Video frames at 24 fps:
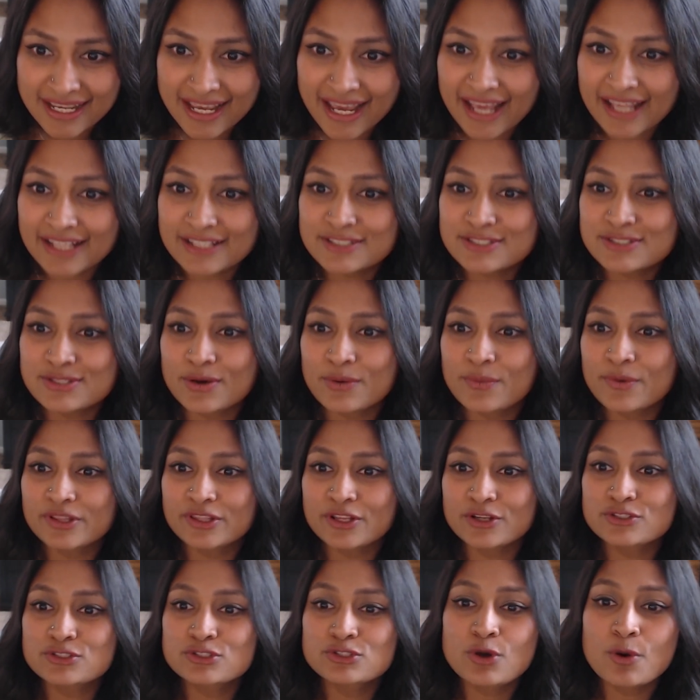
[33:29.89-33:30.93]
And so when
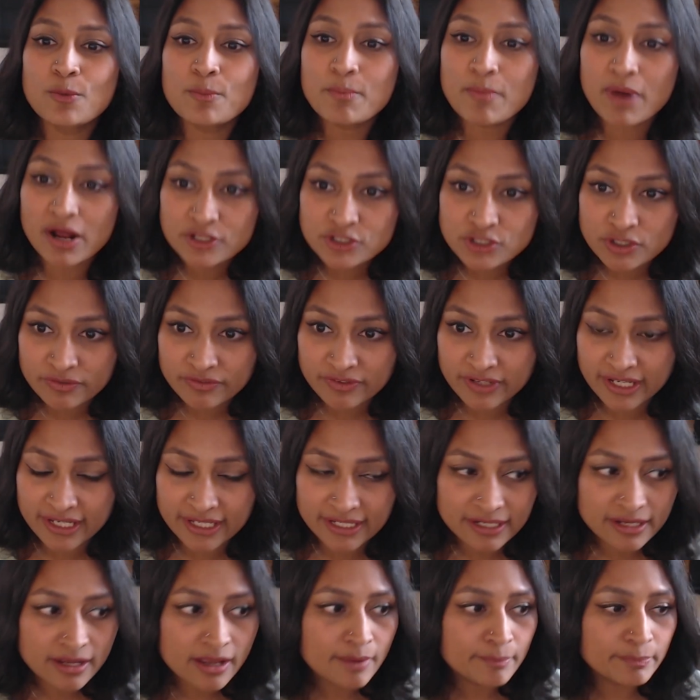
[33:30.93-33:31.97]
there's so much of
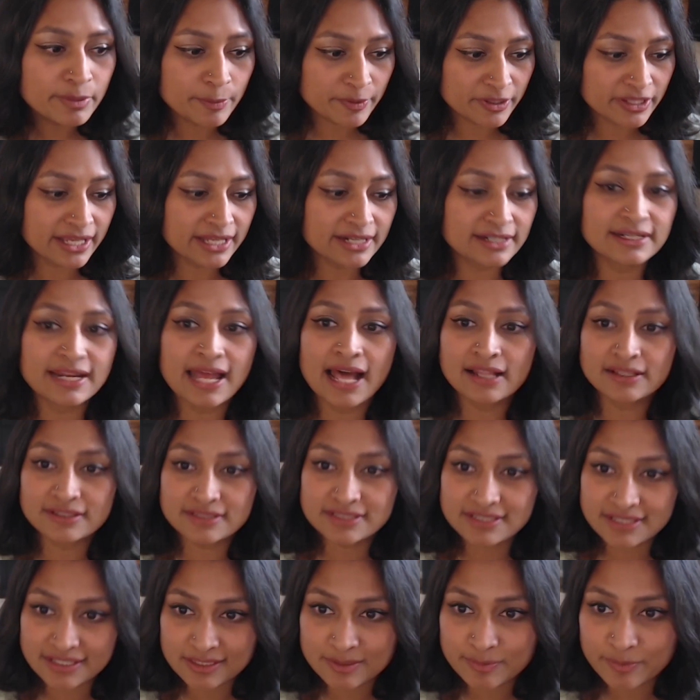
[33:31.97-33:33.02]
it, people get
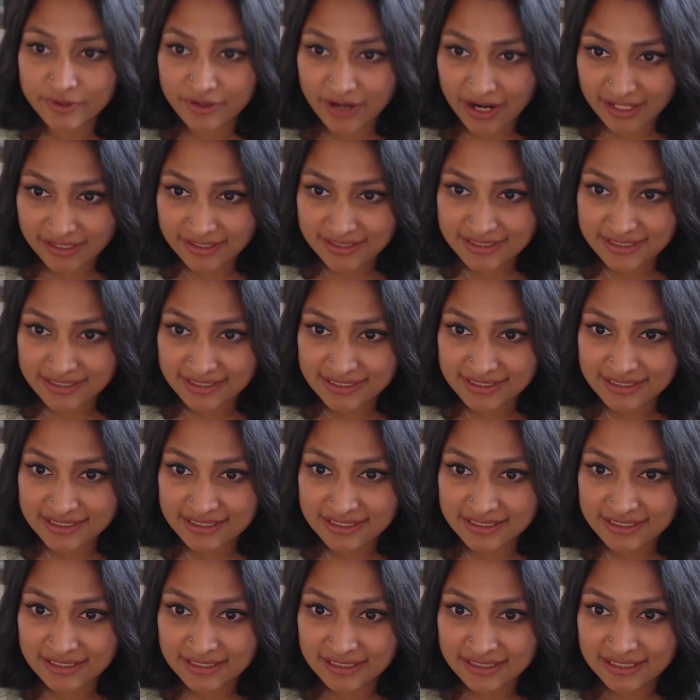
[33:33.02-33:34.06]
analysis
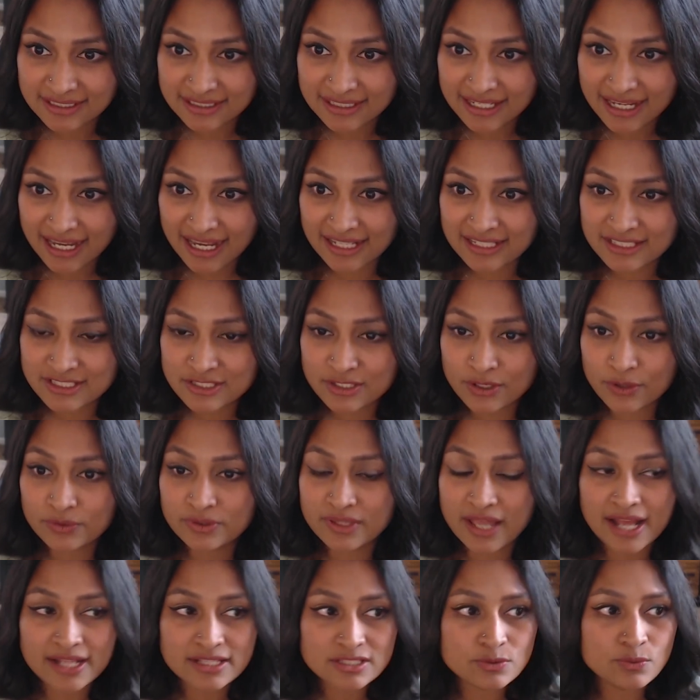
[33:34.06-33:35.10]
paralysis. And so
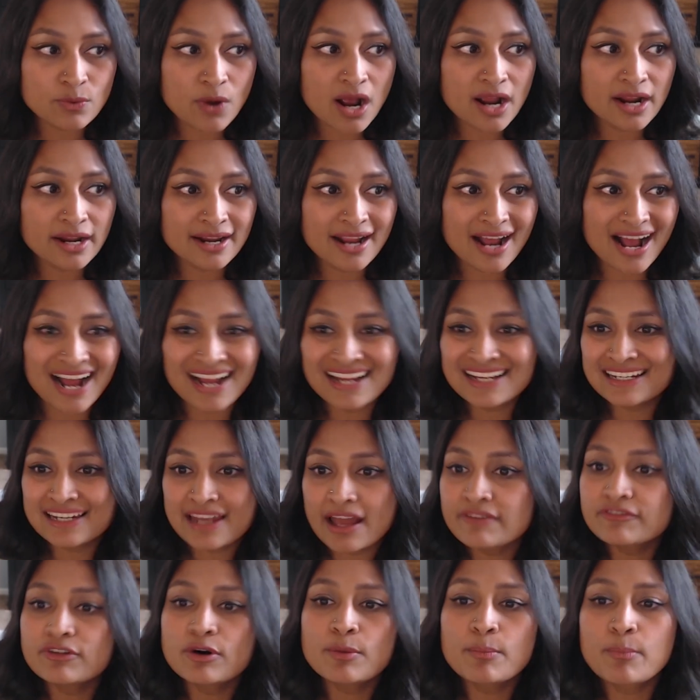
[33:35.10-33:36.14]
that's why I
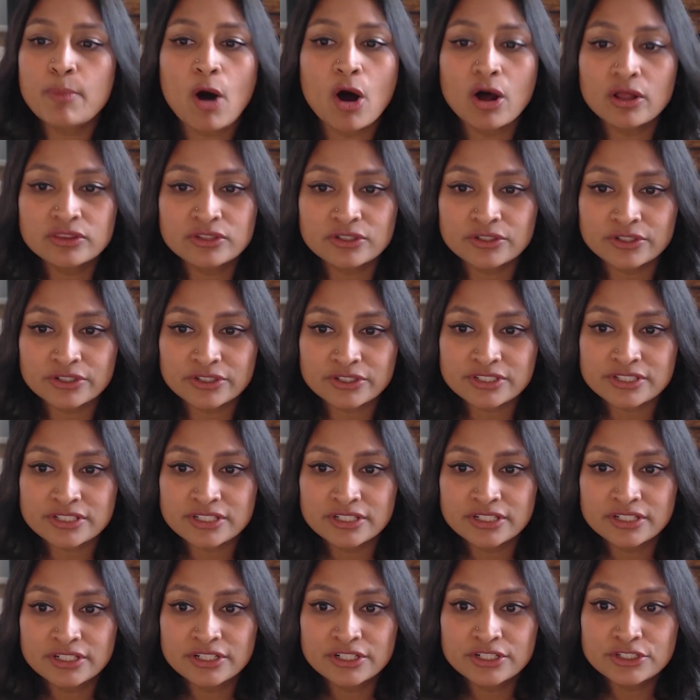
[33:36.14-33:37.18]
never bothered
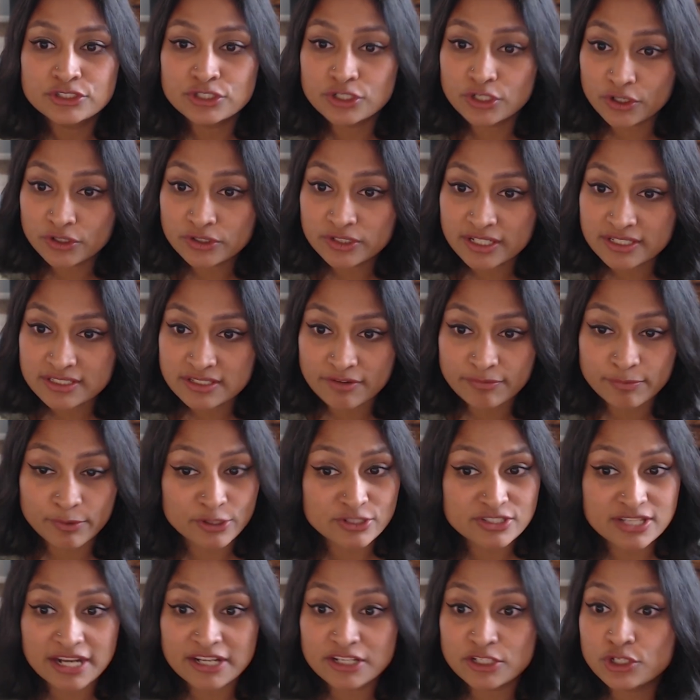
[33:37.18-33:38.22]
to learn that stuff,
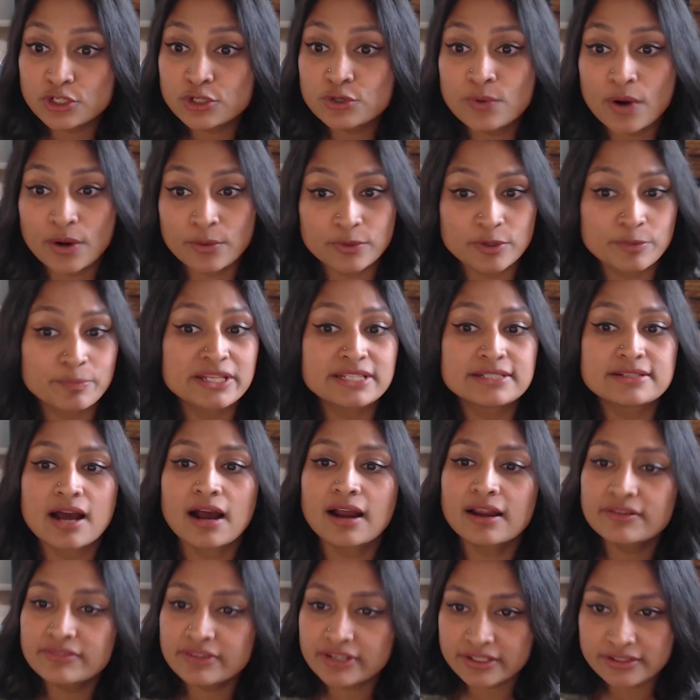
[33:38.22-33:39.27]
because I knew I would be
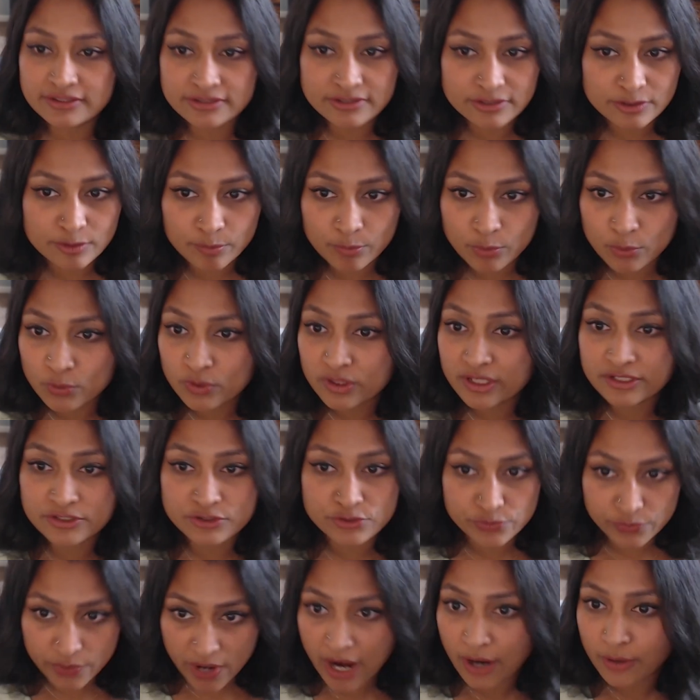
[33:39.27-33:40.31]
diving into a pool and
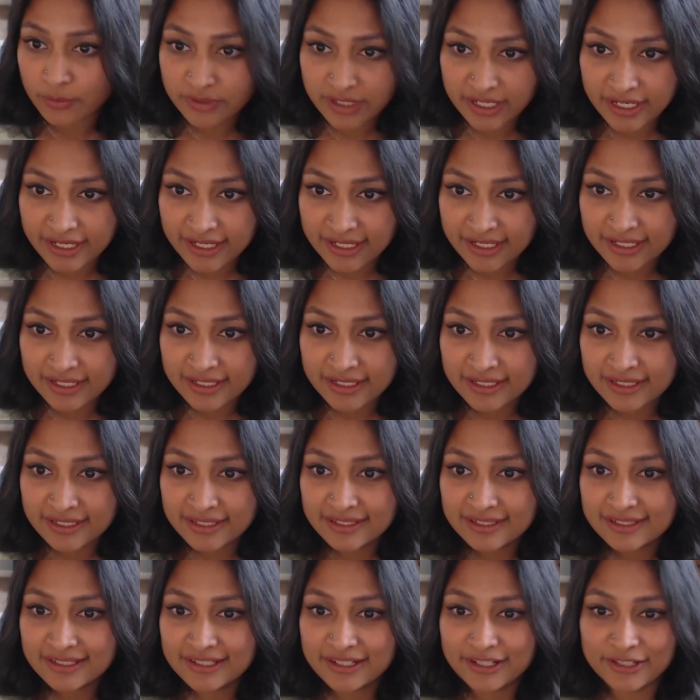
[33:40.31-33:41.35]
drowning
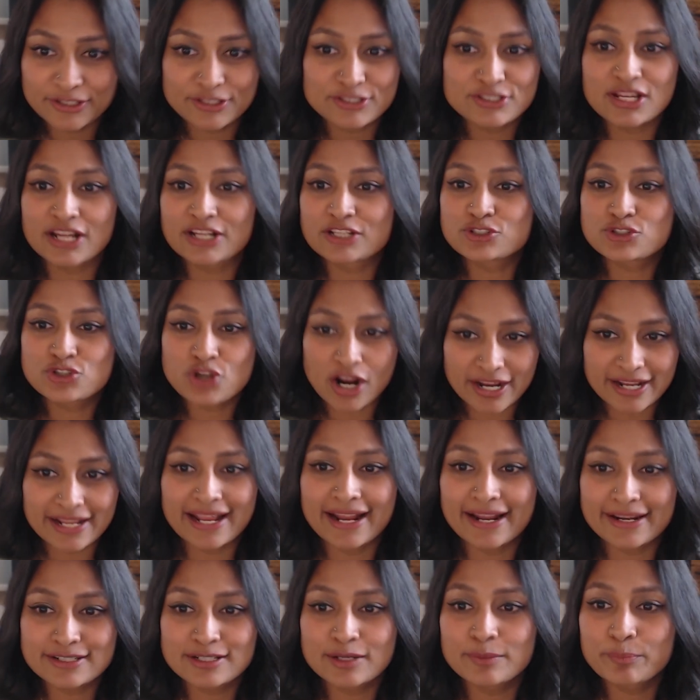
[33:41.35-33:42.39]
in this like
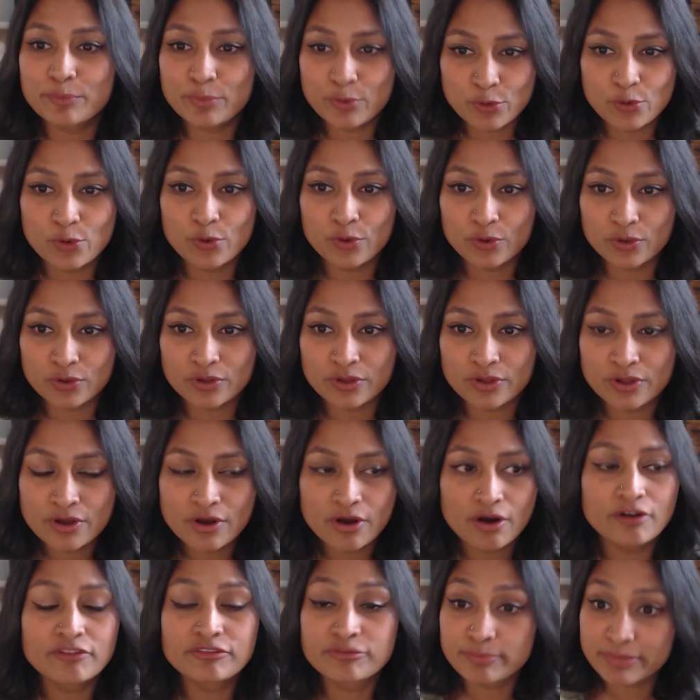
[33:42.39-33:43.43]
gigantic pool
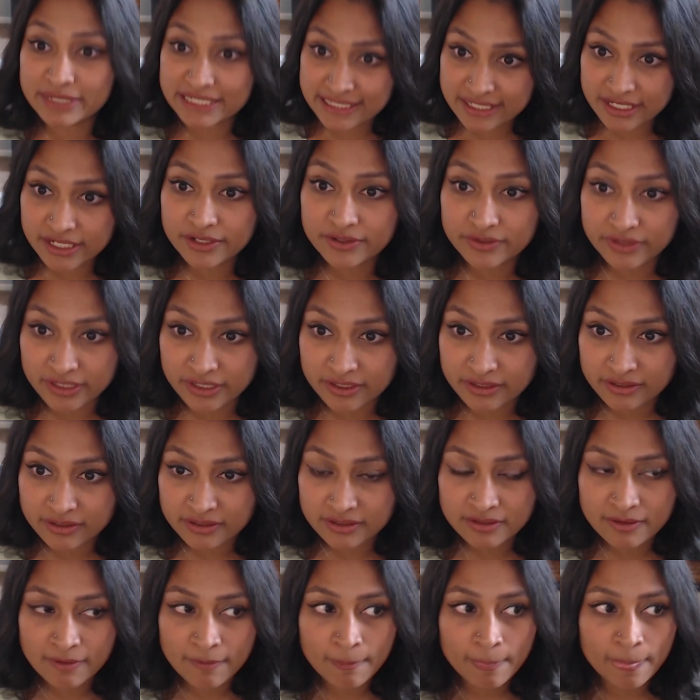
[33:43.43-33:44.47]
of material.